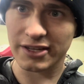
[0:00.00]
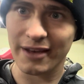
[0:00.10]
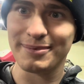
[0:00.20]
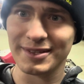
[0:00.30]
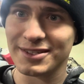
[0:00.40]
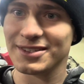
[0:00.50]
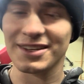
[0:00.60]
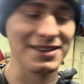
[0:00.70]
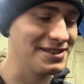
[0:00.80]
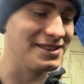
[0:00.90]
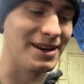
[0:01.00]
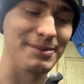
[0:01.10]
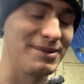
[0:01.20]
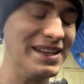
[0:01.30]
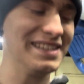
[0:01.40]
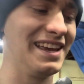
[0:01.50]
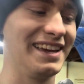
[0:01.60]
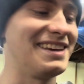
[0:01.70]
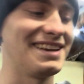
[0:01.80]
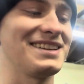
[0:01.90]
position sensor. Yeah, I'm
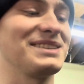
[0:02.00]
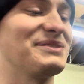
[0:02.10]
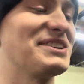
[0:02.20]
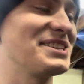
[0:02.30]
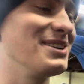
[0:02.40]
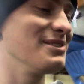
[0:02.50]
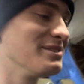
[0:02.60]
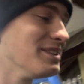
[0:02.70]
second guessing myself.